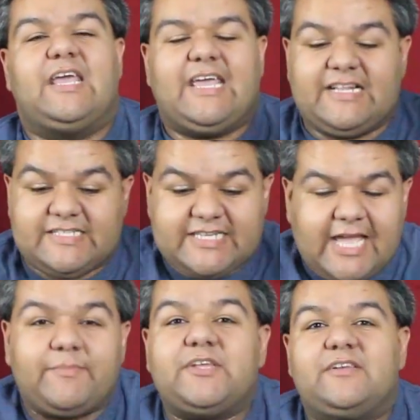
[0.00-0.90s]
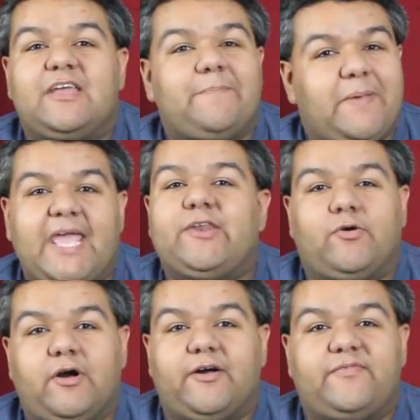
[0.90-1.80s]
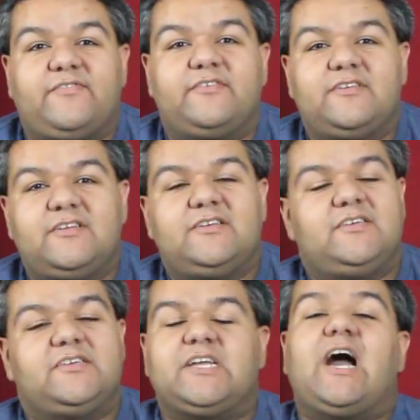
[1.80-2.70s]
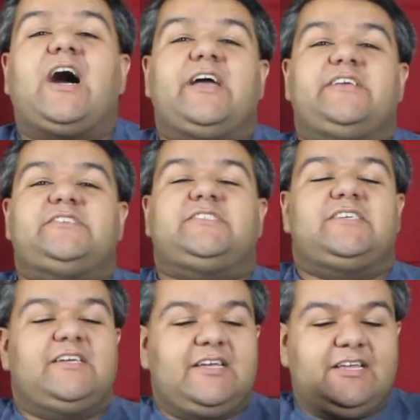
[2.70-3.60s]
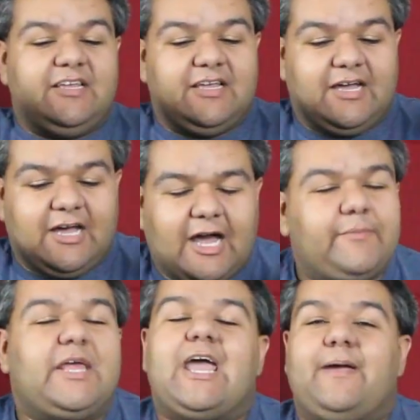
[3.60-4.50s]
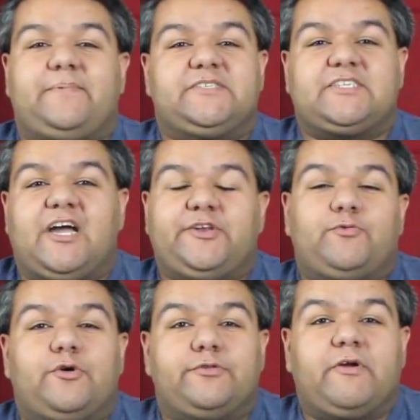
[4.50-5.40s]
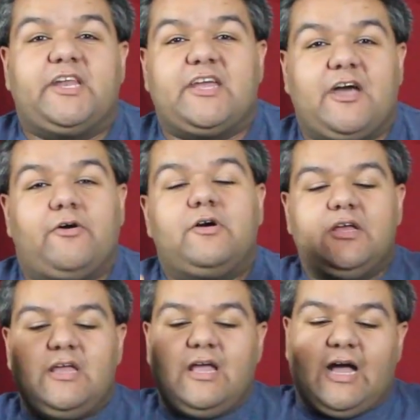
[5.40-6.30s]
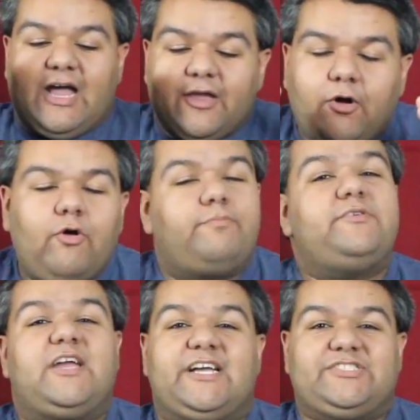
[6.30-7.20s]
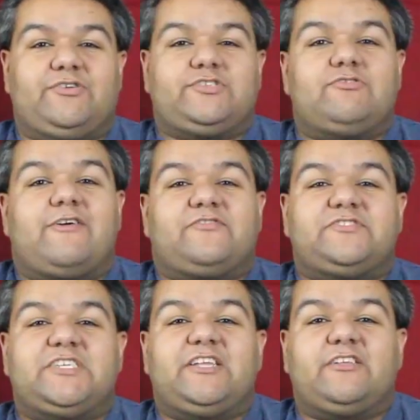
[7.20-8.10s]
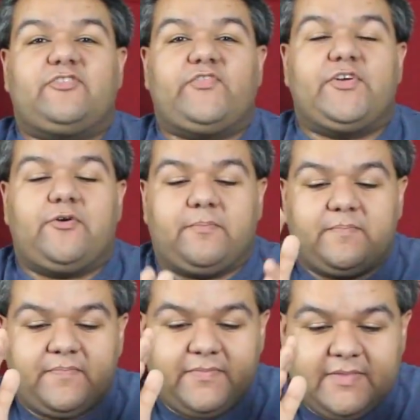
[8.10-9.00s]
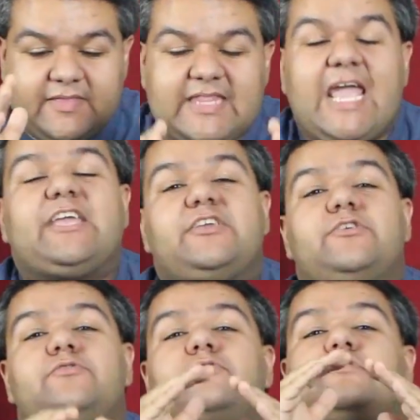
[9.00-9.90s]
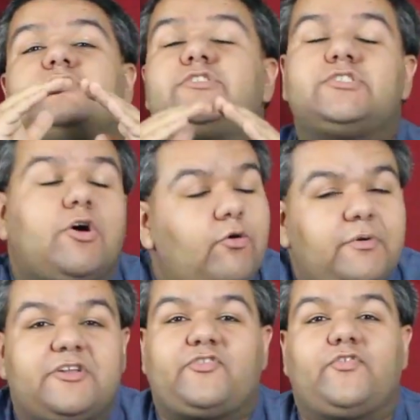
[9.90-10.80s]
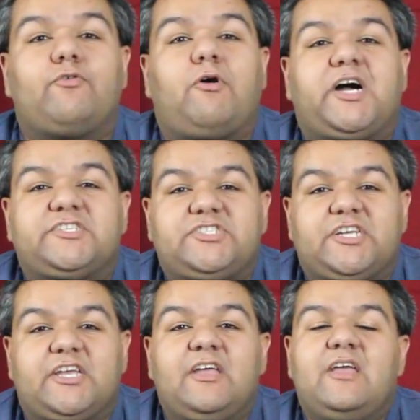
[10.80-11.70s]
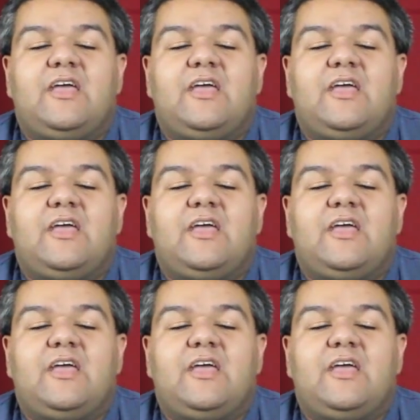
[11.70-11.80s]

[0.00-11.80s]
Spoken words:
And damn it, it paid off. Guys, I'm the happiest guy in the world right now. I hope you guys are too after seeing this film. Thank you so much for watching.